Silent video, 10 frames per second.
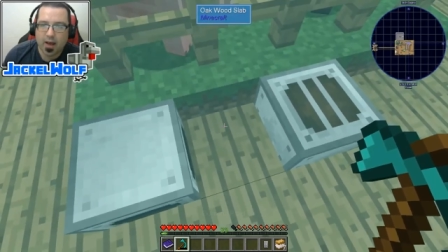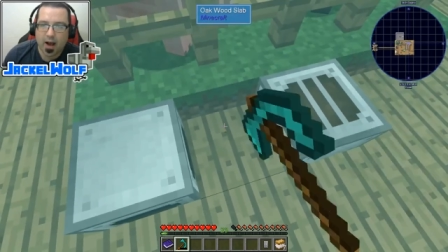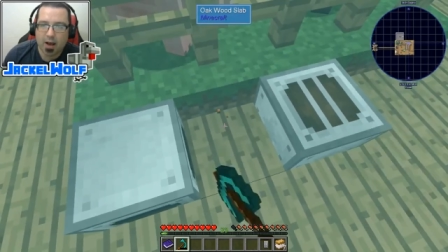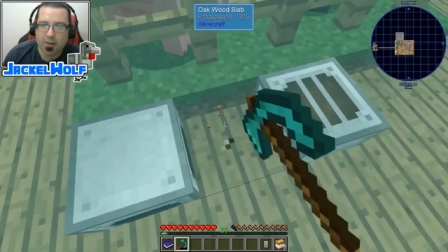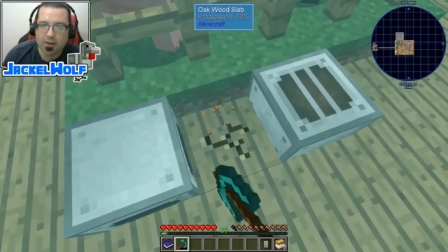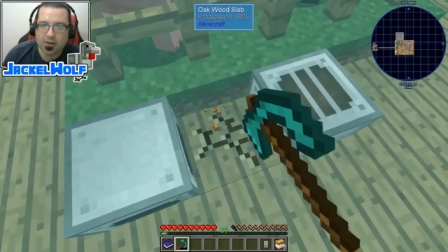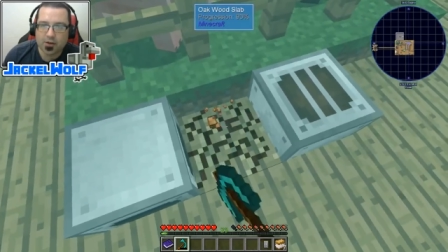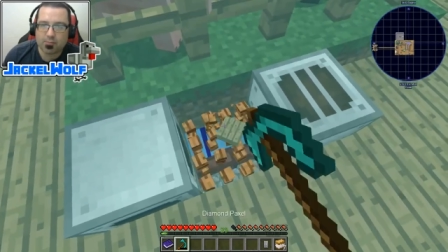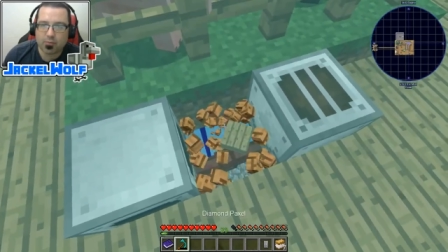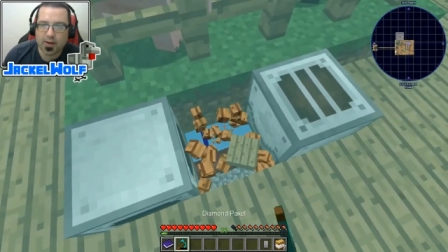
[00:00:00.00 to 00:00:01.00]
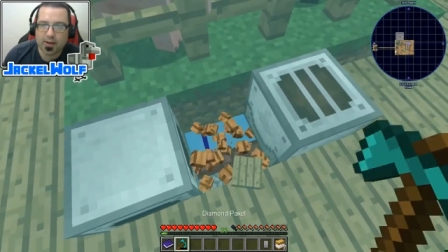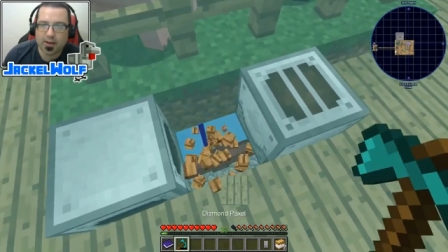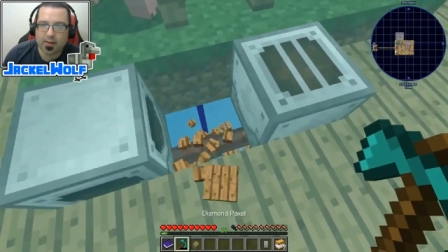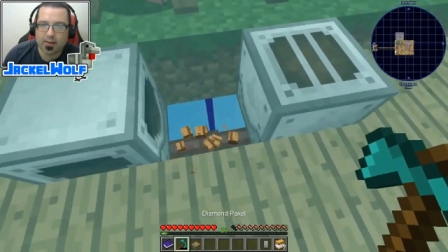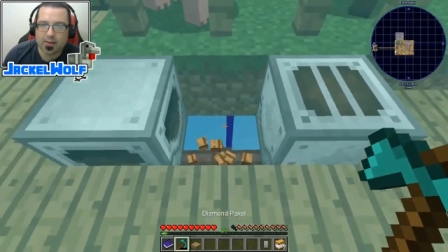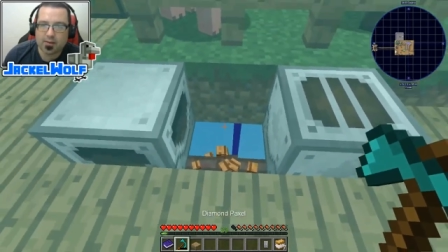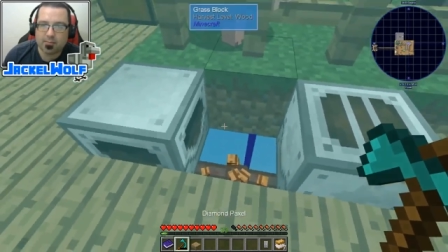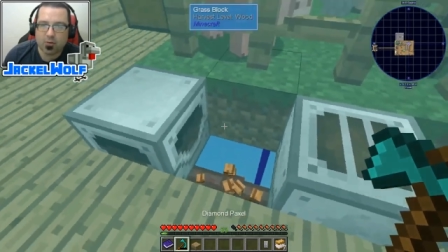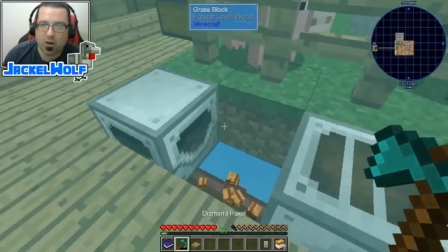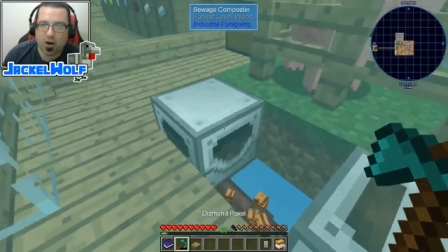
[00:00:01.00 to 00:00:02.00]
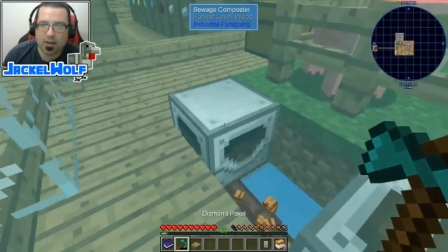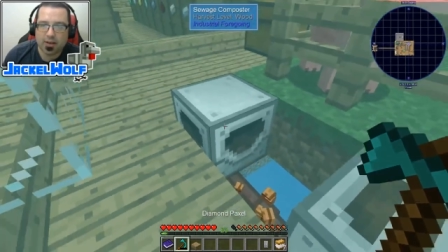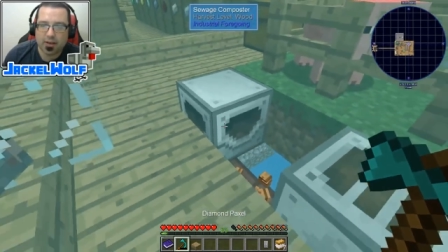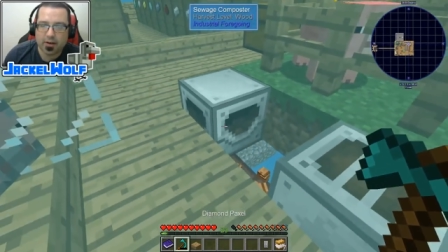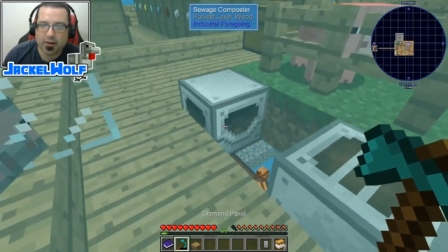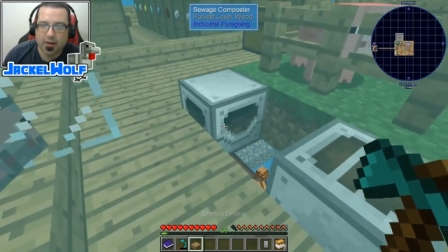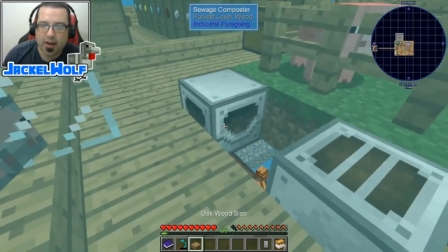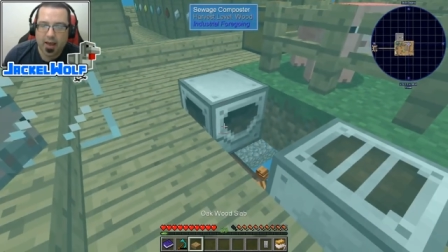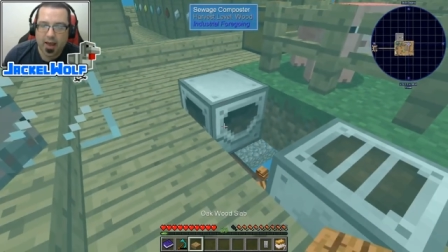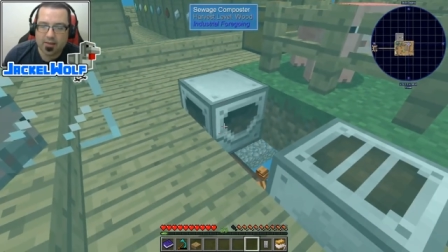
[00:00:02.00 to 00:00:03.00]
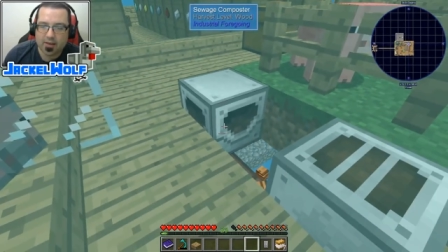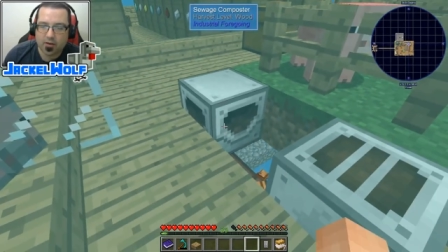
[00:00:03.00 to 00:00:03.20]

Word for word: I'm actually going to break this block here and then